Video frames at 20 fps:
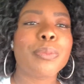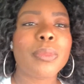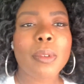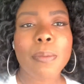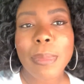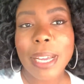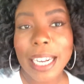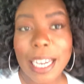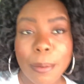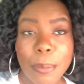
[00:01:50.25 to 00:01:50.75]

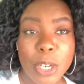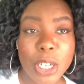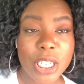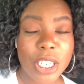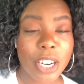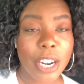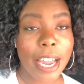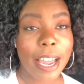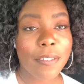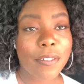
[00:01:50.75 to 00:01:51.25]
my neighbors are
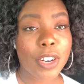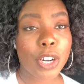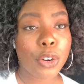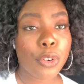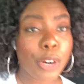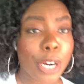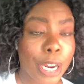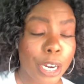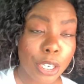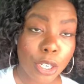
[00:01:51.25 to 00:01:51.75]
having a
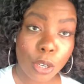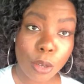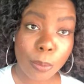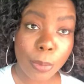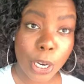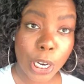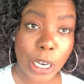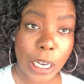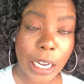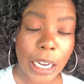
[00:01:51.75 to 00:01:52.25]
grand old
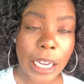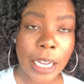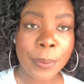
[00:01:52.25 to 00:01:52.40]
party.